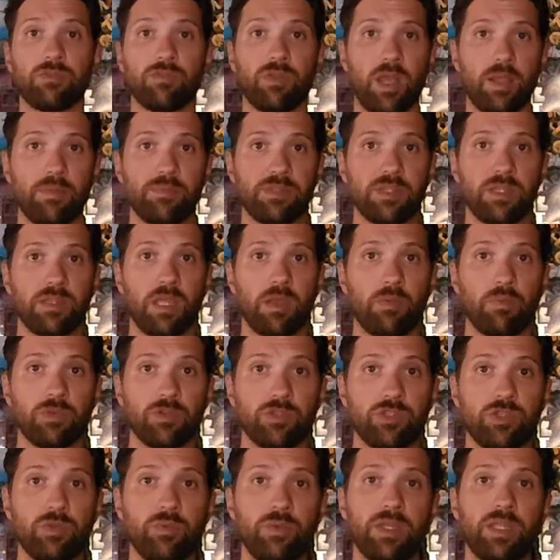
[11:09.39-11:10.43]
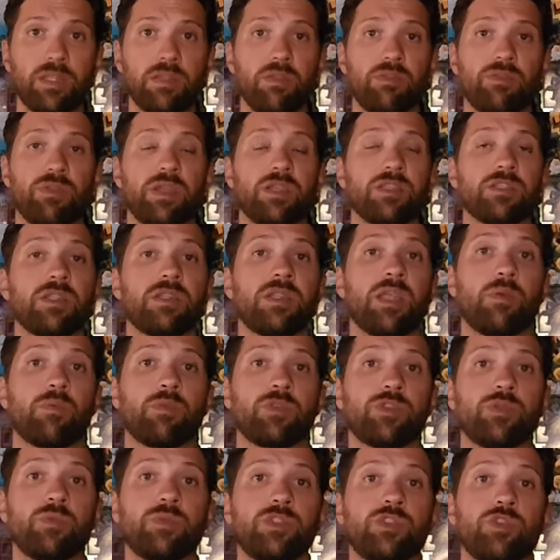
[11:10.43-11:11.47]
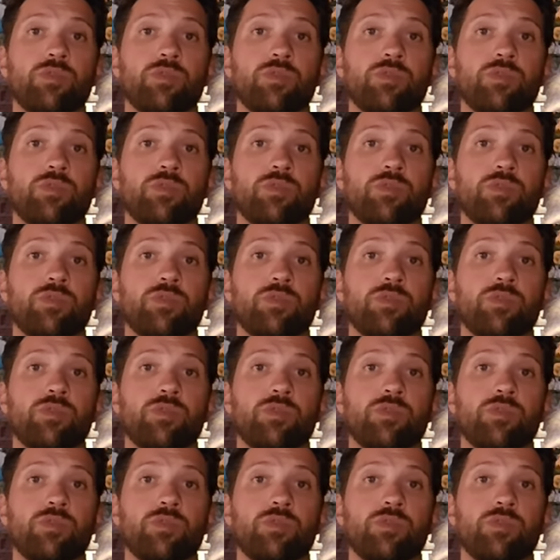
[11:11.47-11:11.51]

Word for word: crimes that they were doing and the things that they were doing